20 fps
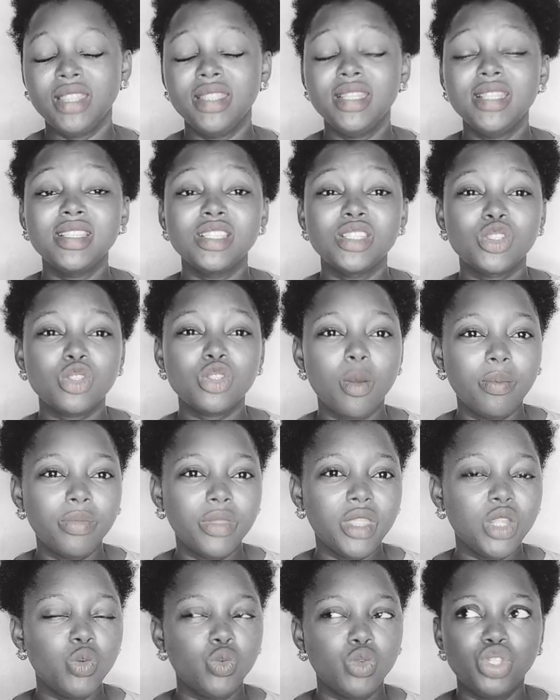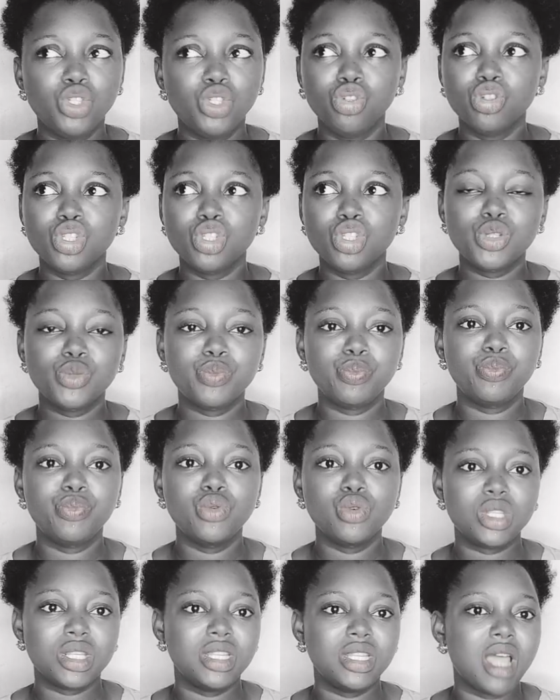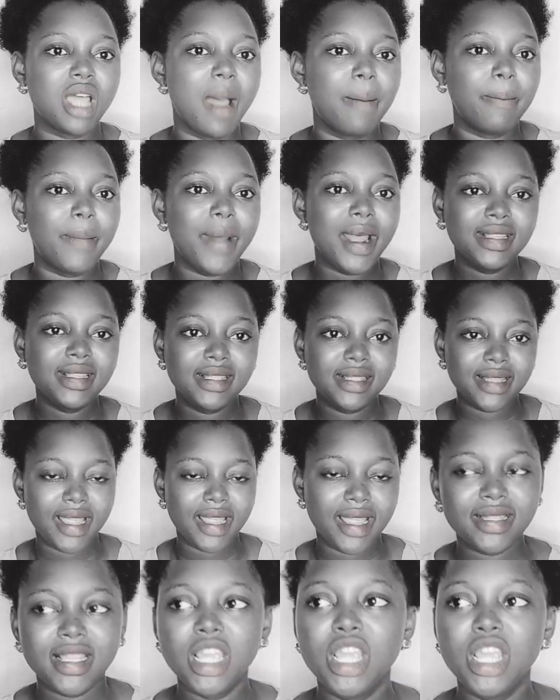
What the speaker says: This is something we shouldn't put in our mindset.